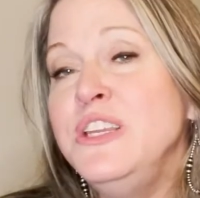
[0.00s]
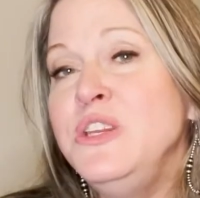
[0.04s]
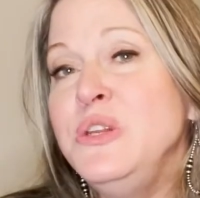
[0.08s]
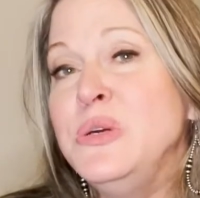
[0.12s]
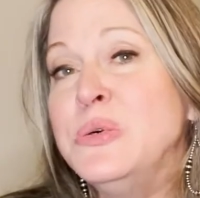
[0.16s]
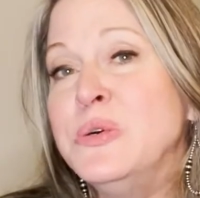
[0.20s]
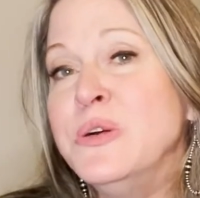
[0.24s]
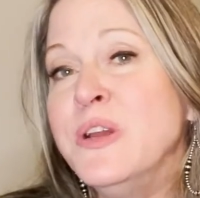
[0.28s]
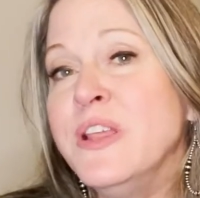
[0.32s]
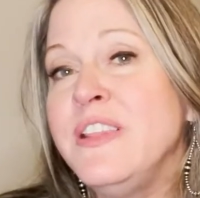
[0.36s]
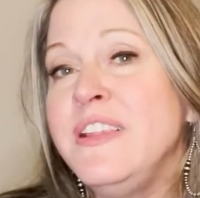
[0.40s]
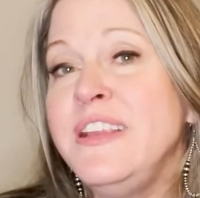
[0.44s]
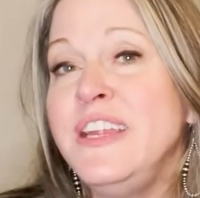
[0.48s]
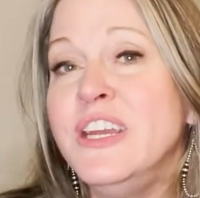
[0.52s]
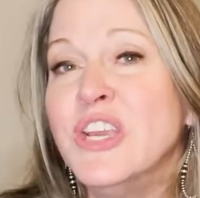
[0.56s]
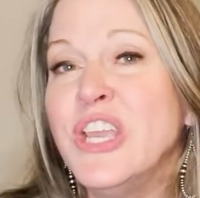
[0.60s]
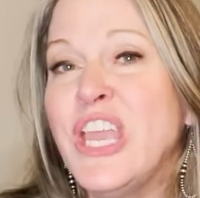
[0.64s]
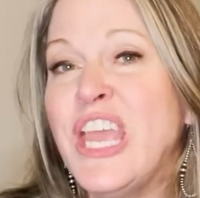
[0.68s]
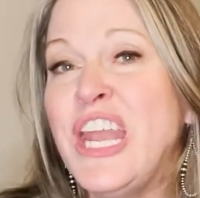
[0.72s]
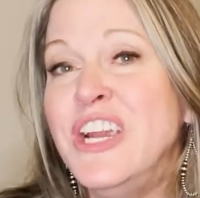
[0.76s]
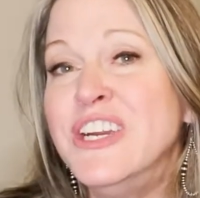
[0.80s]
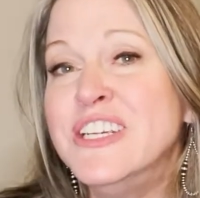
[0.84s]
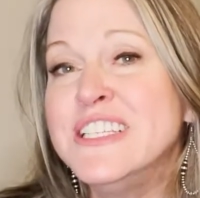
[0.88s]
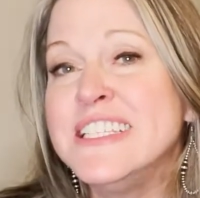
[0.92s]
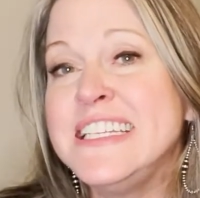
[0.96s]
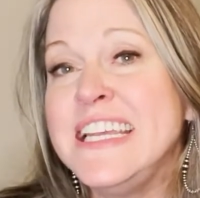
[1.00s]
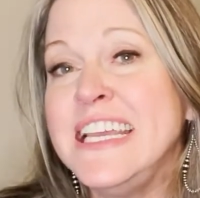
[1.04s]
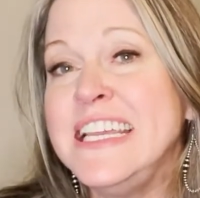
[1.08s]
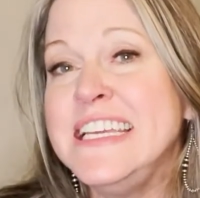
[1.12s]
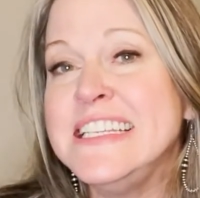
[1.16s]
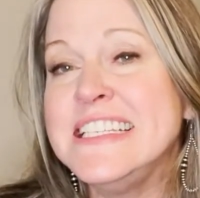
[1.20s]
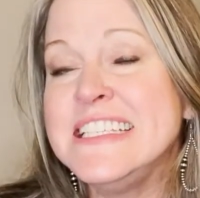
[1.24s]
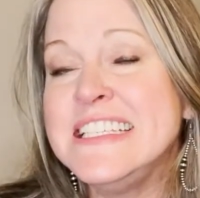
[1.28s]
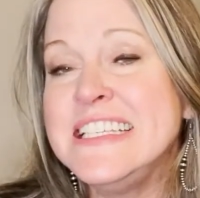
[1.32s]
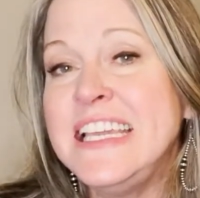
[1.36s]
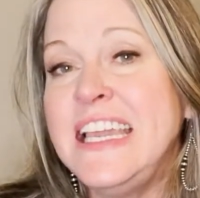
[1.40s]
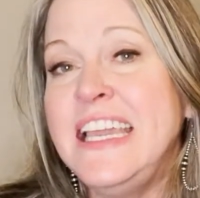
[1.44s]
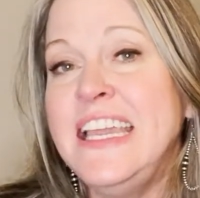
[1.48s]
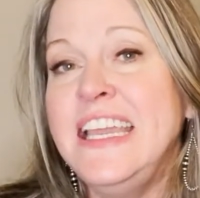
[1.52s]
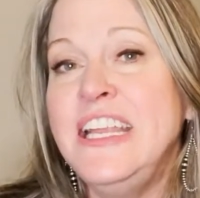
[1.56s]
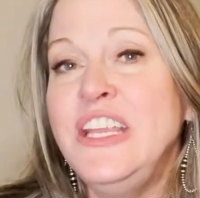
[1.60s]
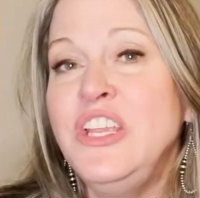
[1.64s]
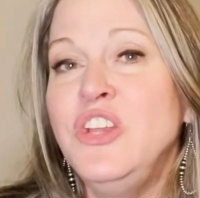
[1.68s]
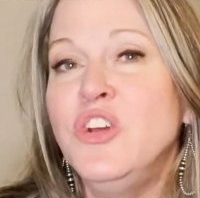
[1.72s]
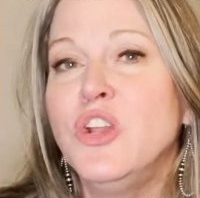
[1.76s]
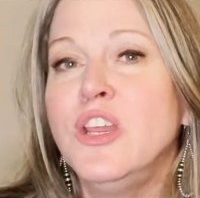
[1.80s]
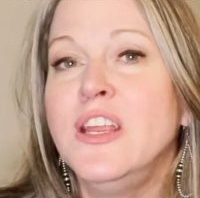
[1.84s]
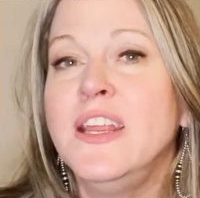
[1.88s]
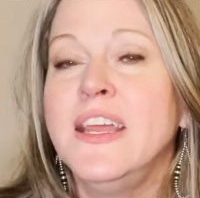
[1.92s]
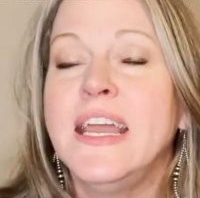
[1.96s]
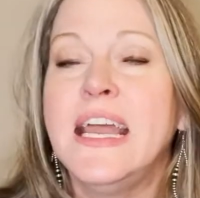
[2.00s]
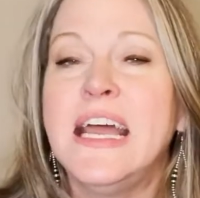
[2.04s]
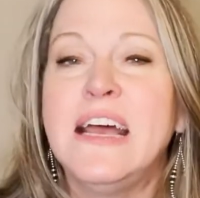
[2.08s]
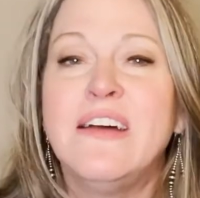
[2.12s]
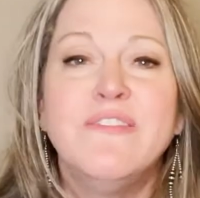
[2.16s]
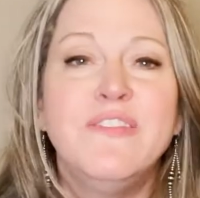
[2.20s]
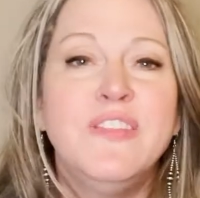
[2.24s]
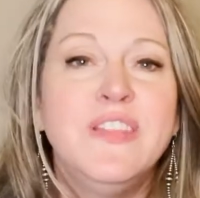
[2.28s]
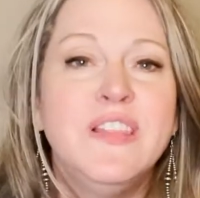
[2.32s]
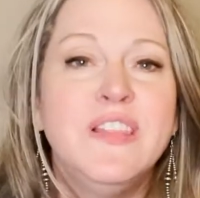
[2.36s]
north near Interstate 10, you're going to have